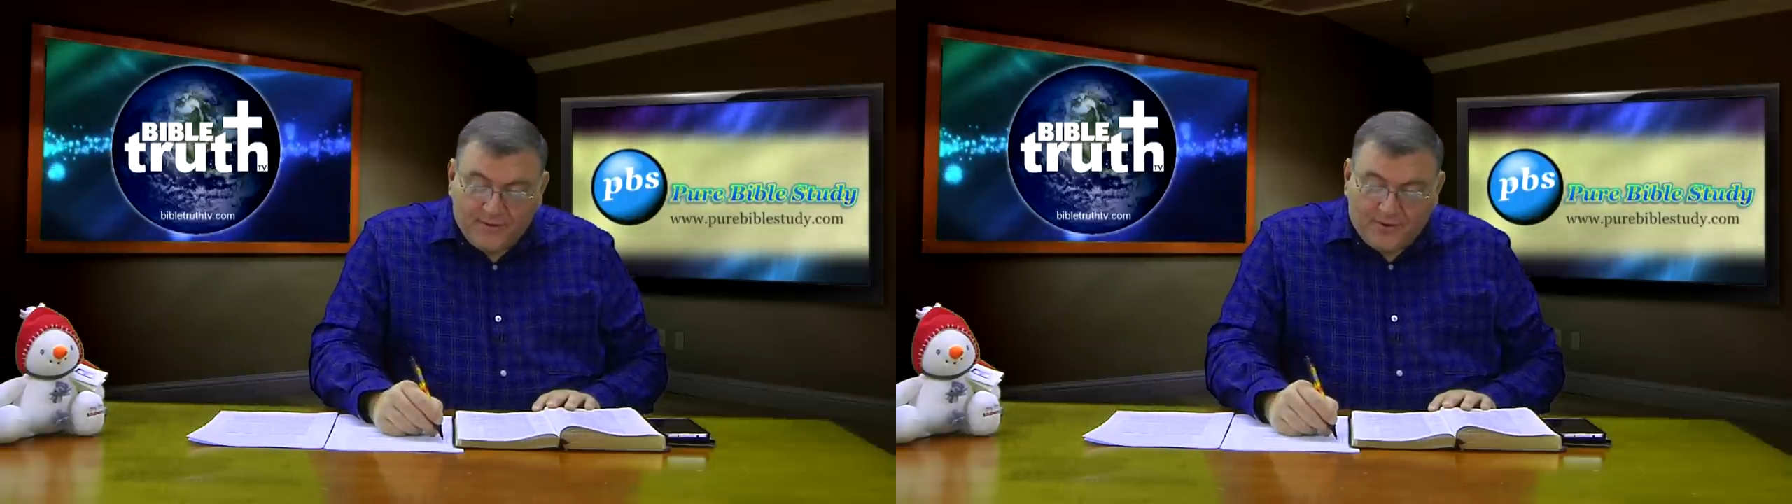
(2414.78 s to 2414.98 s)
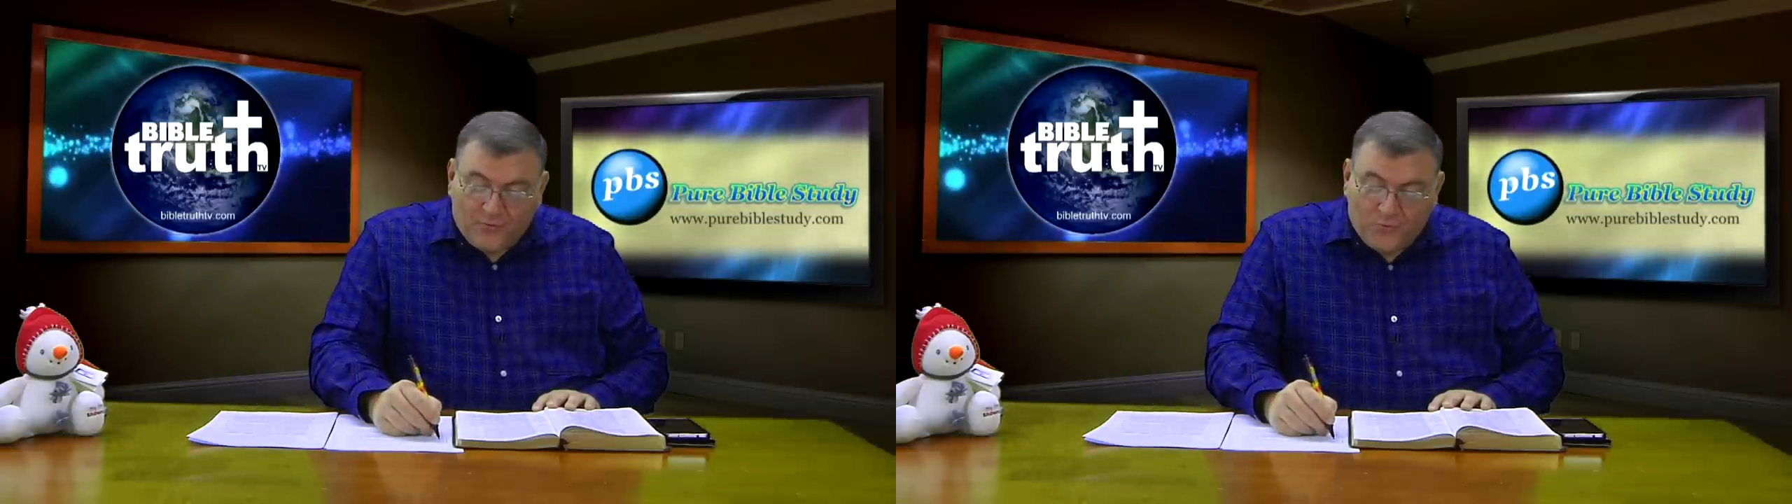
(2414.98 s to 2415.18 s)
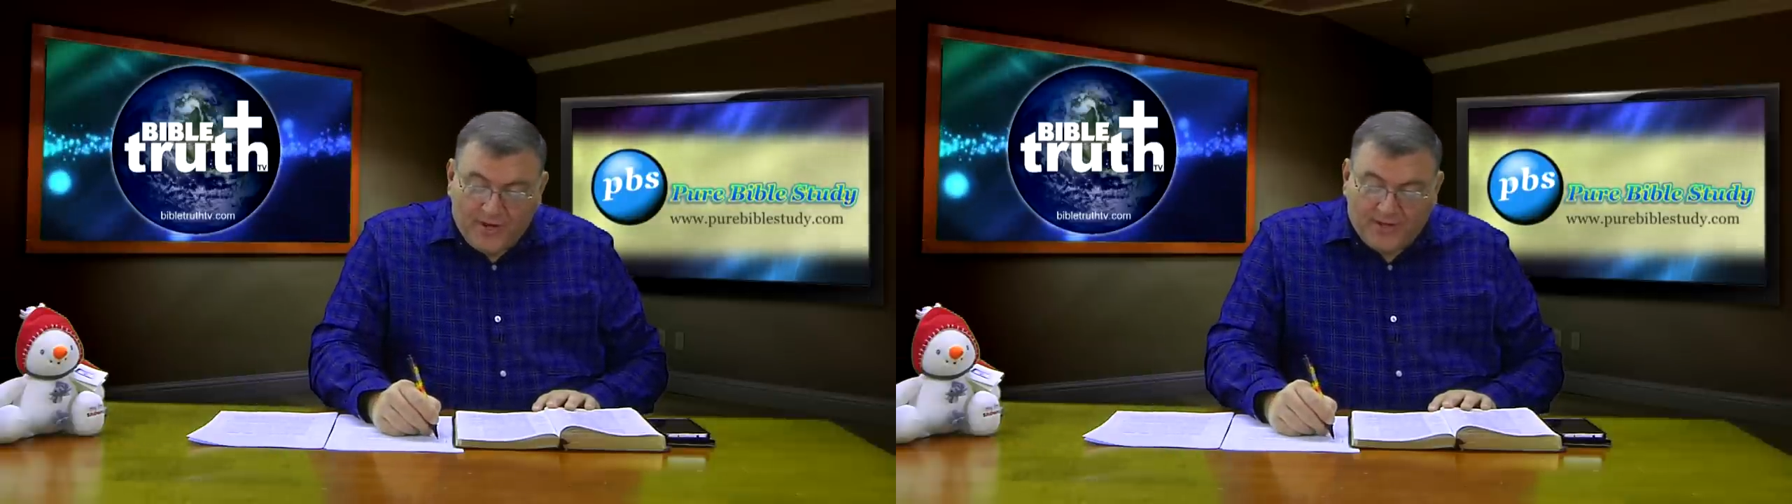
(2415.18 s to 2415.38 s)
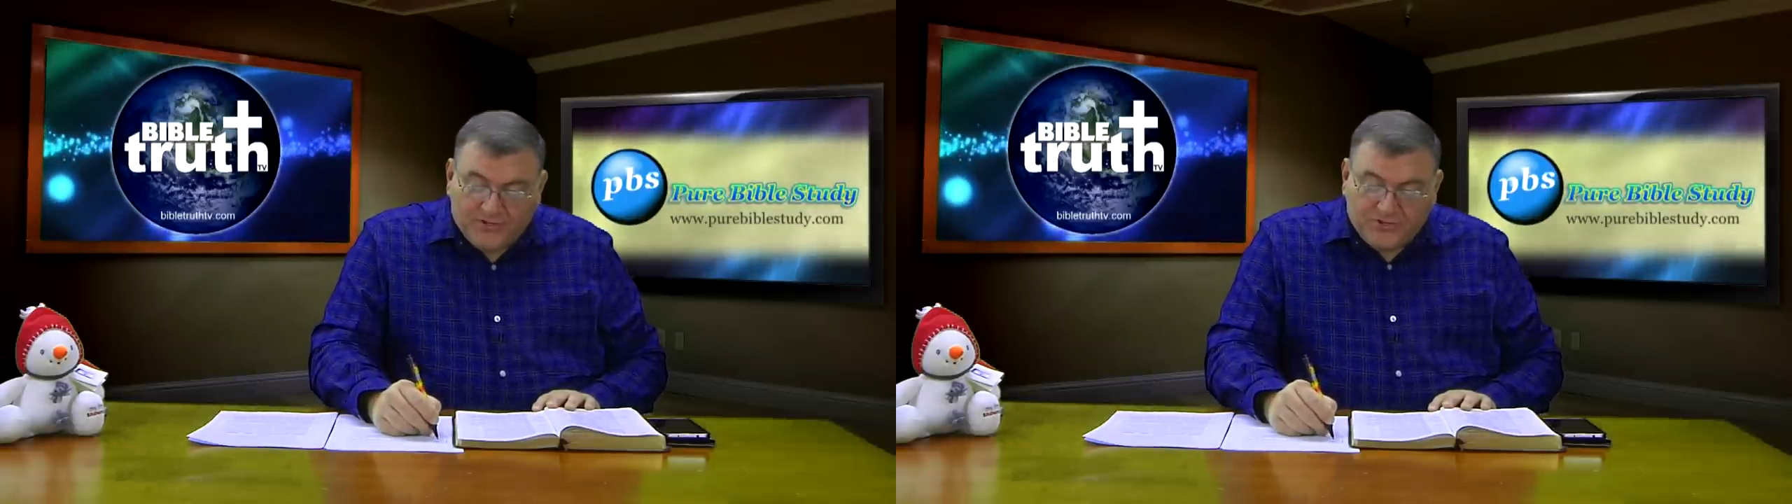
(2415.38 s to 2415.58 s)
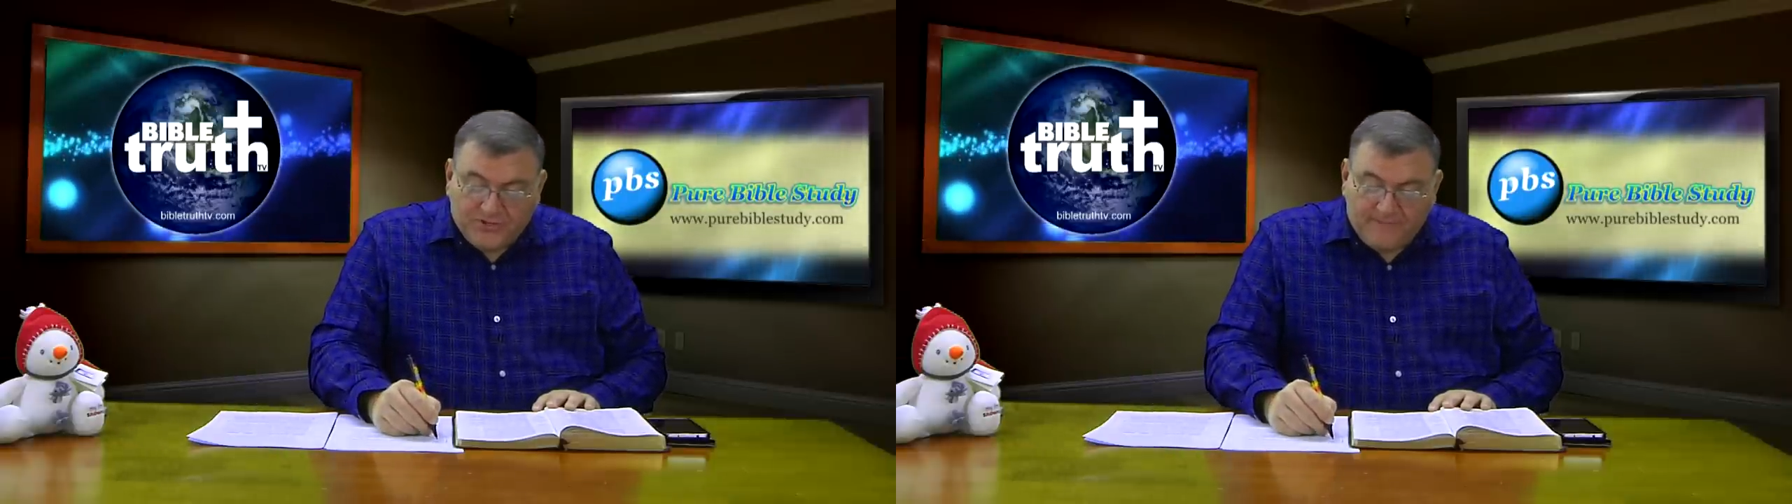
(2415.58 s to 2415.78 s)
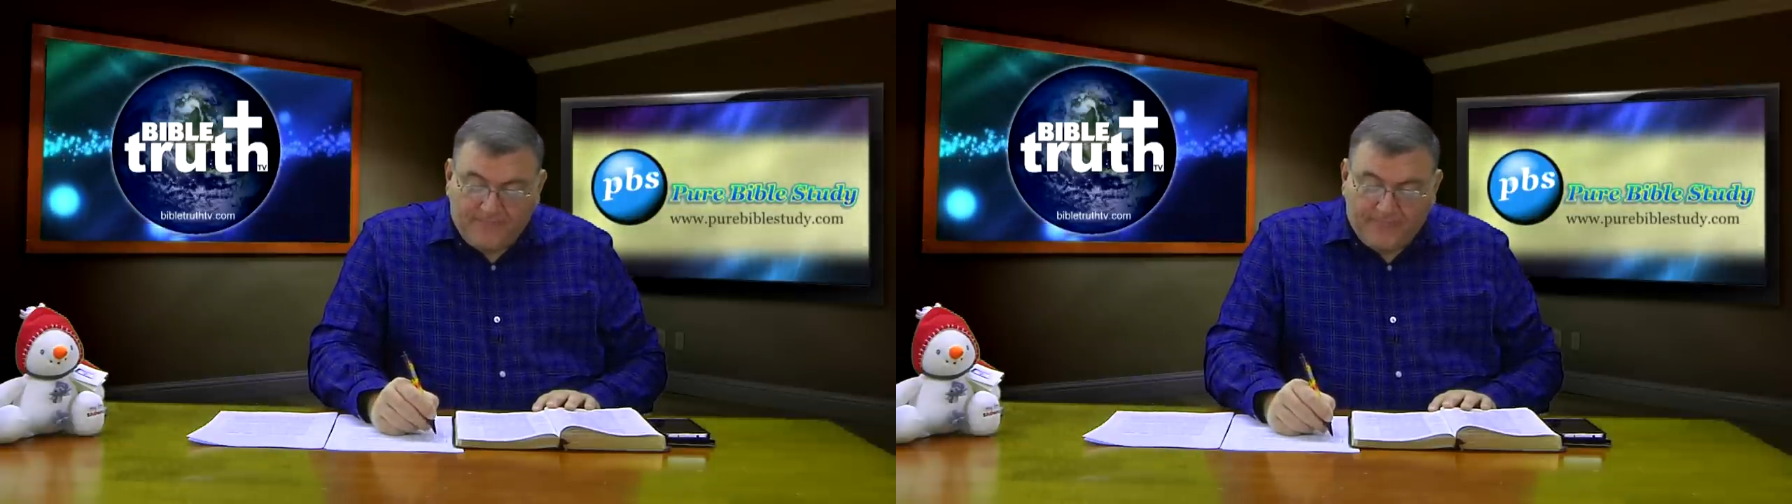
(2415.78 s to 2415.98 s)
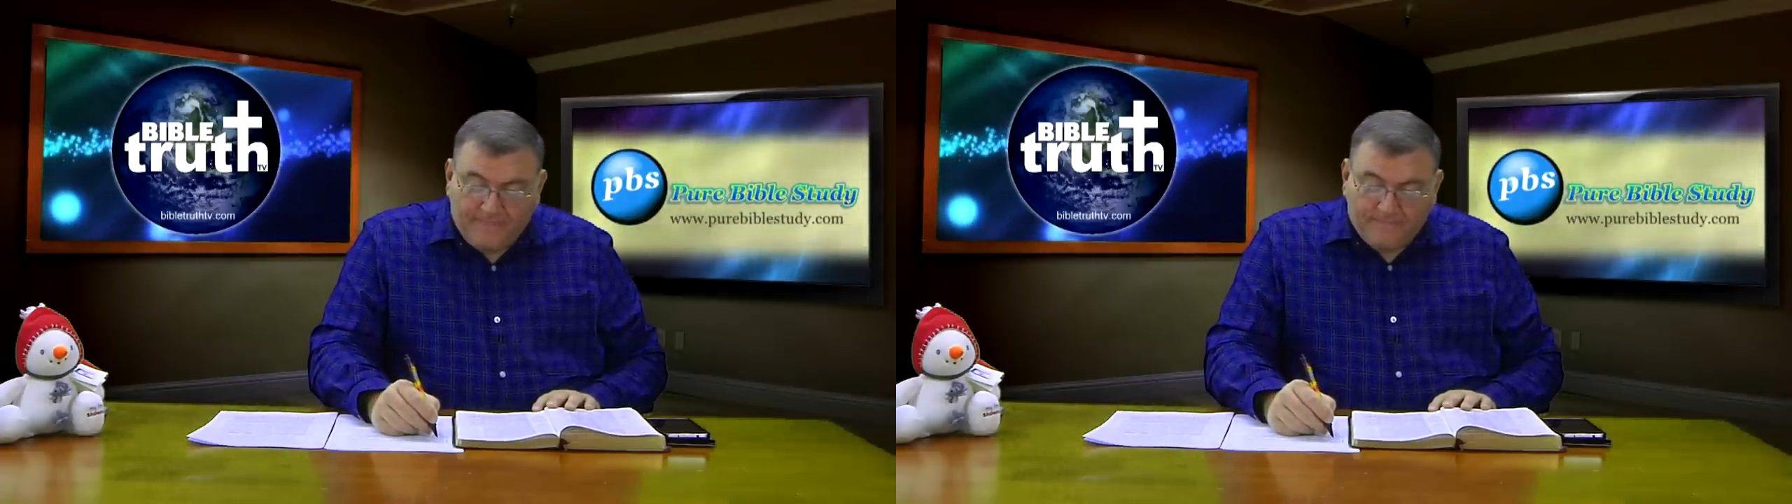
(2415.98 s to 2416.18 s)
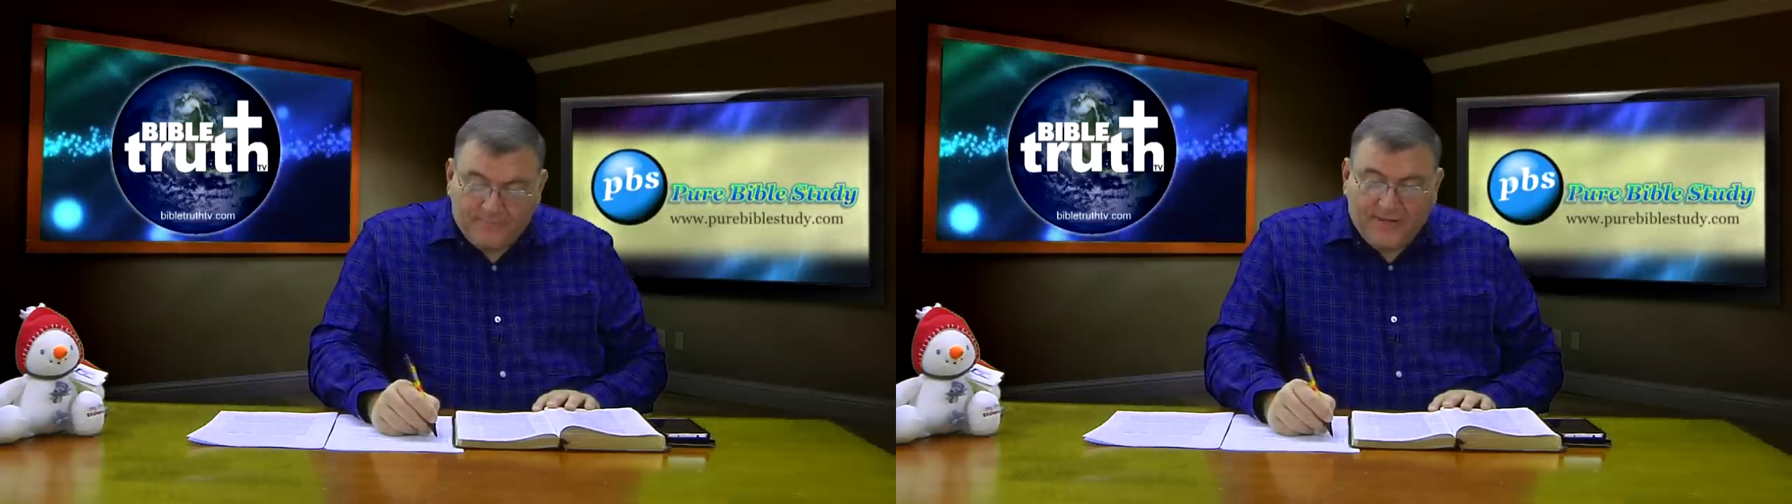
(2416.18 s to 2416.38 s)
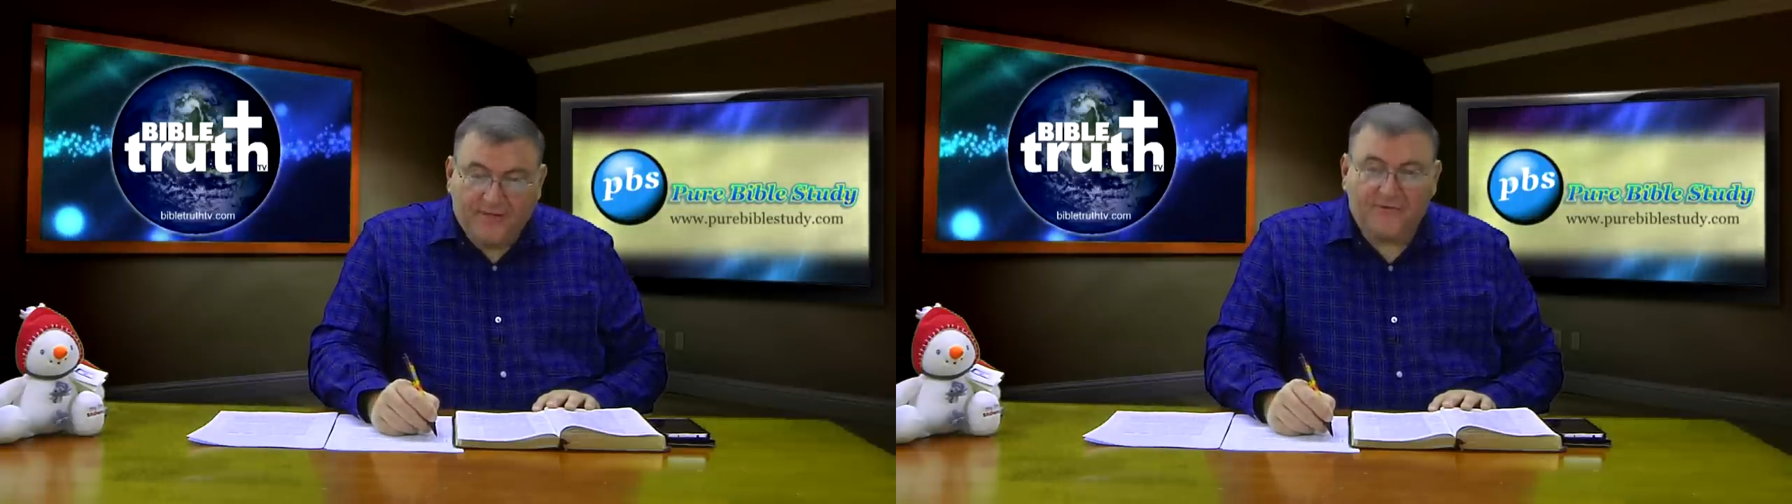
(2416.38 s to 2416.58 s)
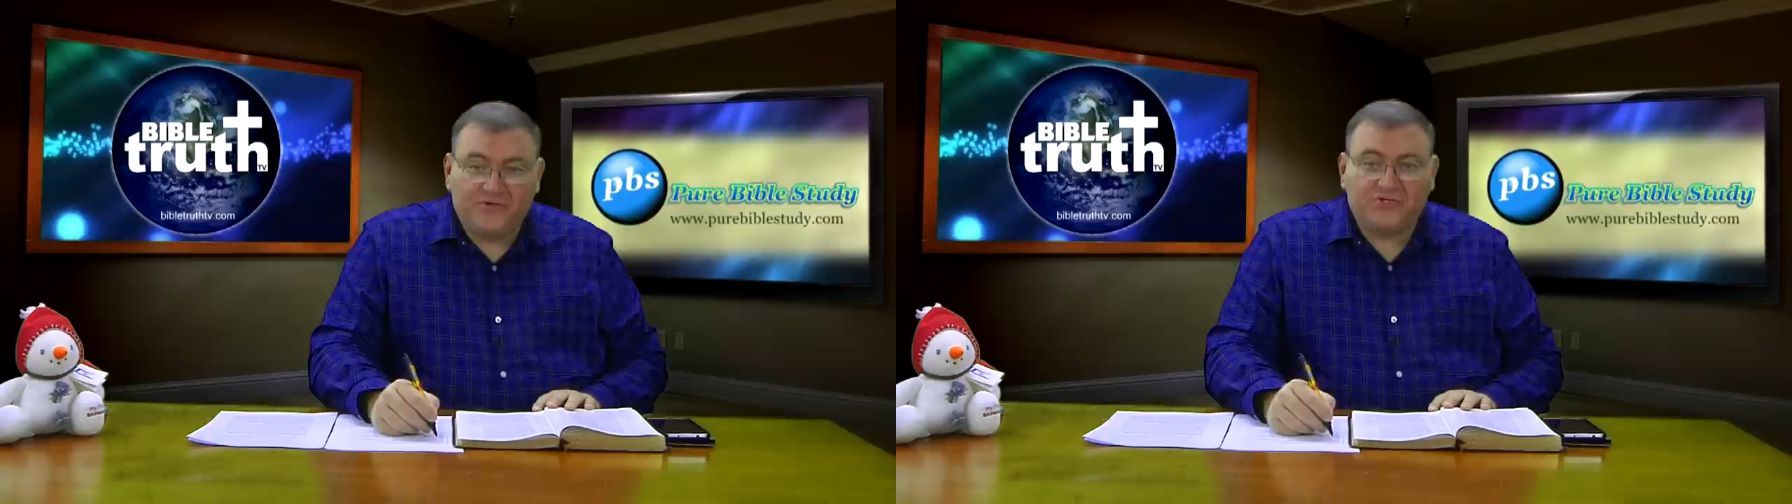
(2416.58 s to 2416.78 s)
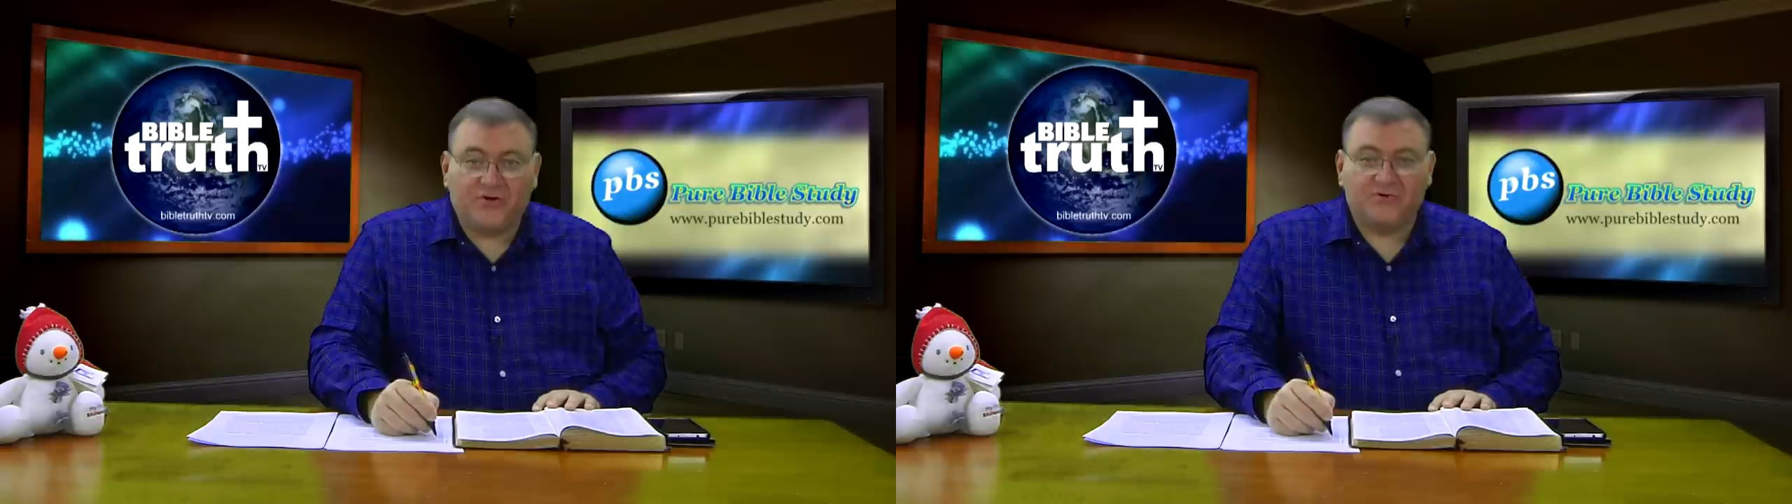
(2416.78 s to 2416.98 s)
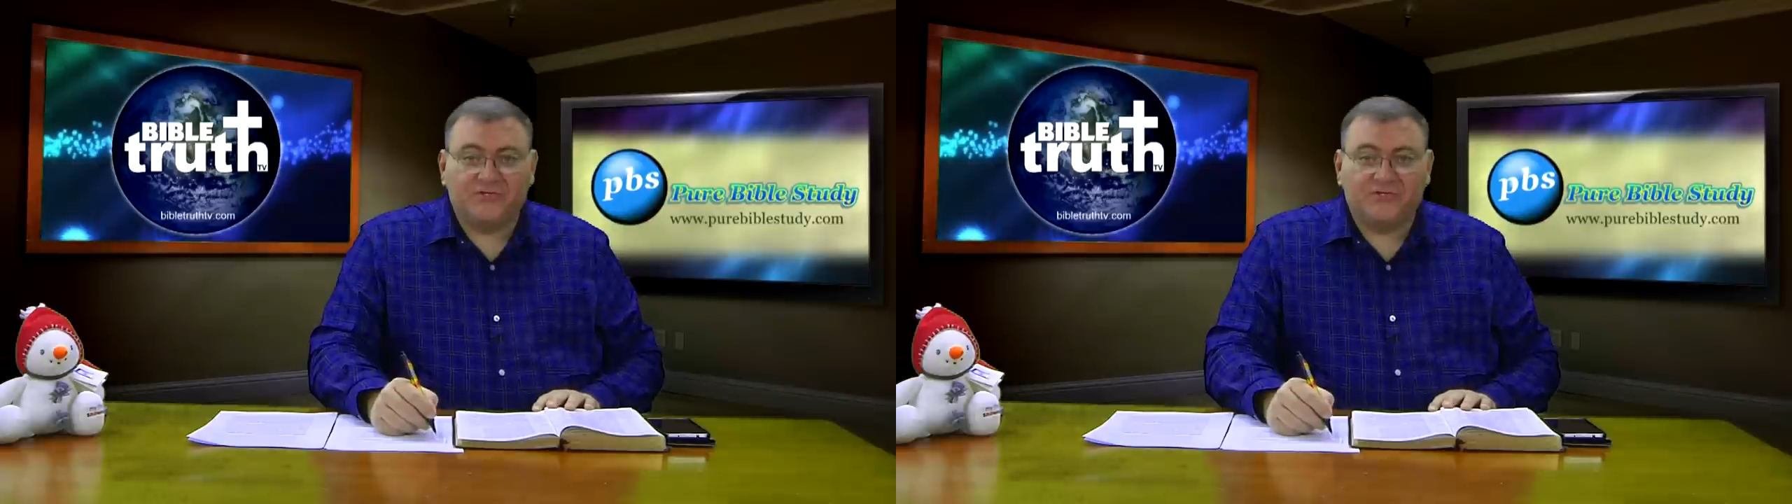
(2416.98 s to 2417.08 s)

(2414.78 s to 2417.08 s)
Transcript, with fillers: A witch in the church,